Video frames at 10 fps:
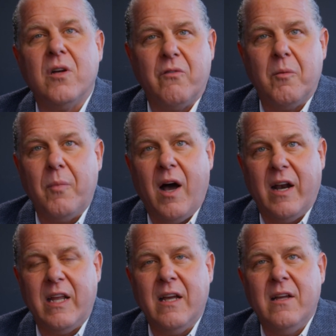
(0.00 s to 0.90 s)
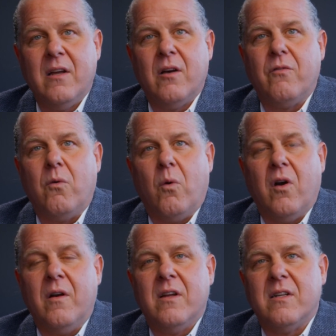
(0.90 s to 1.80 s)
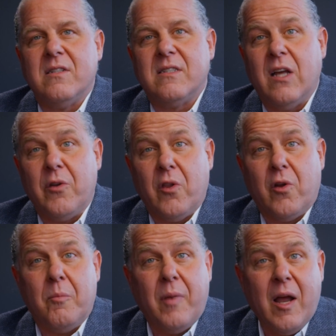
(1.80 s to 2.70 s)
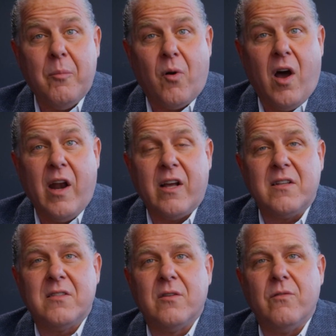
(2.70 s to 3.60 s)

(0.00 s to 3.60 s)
of the body for cellular byproducts,